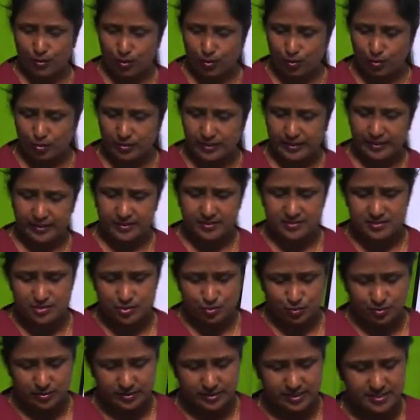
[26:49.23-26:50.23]
Okay.
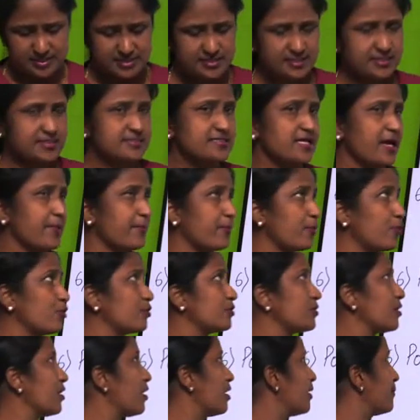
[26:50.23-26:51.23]
So, this is
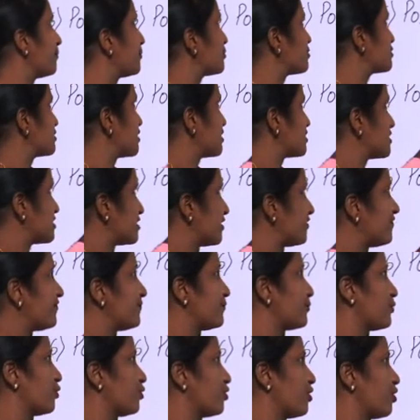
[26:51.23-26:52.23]
about possessive
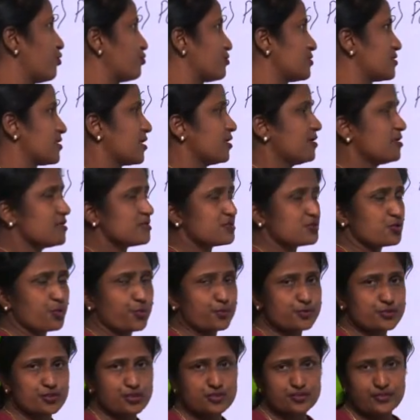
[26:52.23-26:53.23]
pronouns. So,
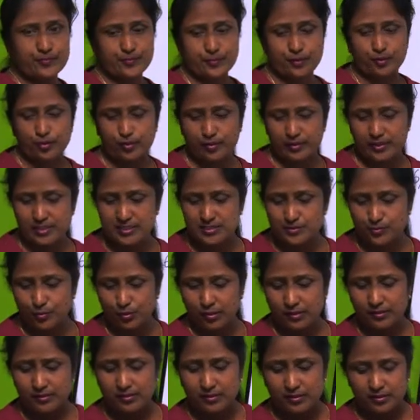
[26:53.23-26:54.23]
possessive pronoun is
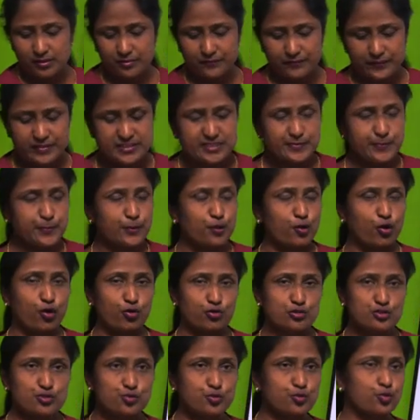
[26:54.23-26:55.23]
what? Which
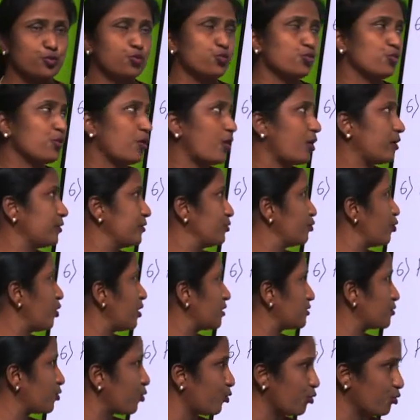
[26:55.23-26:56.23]
belongs to you. You are
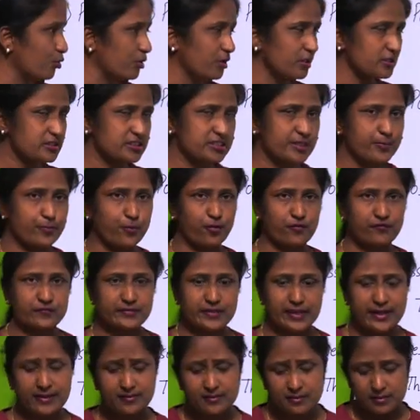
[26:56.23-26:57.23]
the ownership of
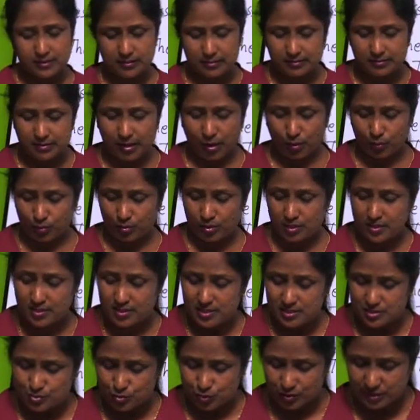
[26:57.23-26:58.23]
that noun.
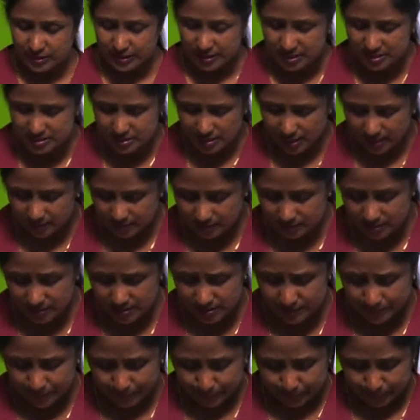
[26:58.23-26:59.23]
So, these are
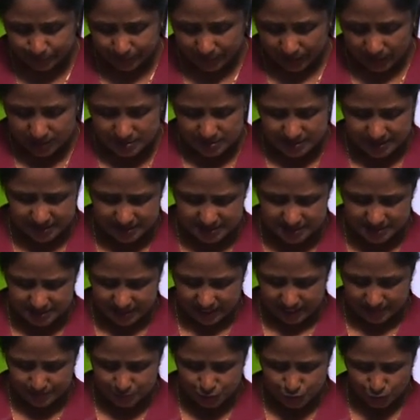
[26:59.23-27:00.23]
the 6
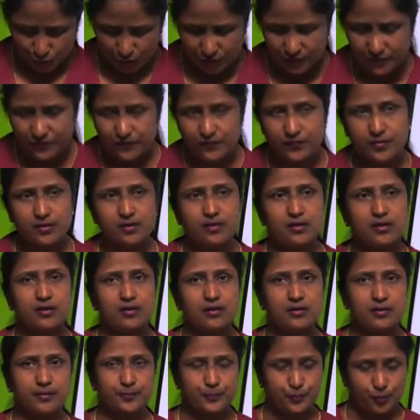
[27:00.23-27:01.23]
types of
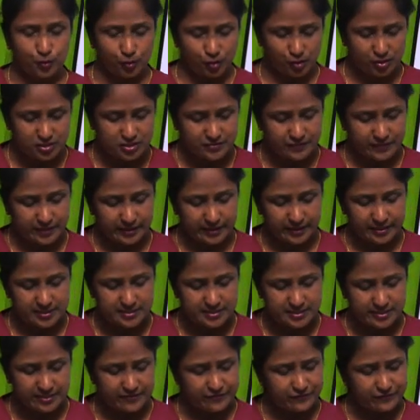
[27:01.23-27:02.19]
pronouns we can say.